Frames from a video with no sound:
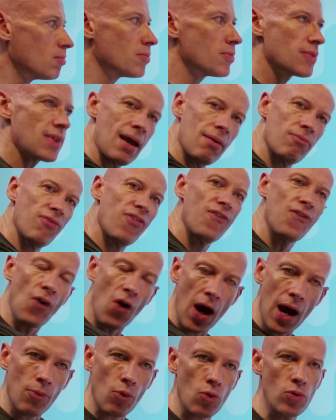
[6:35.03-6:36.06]
that
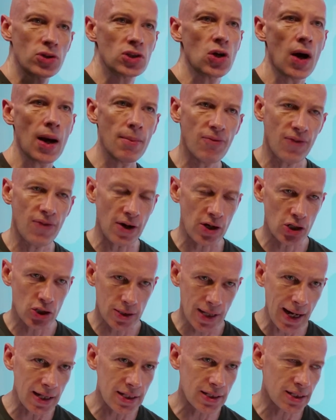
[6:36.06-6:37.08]
firewall type
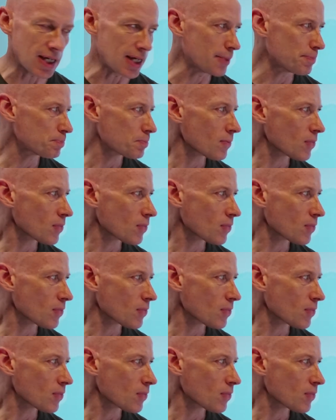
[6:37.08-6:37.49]
functionality.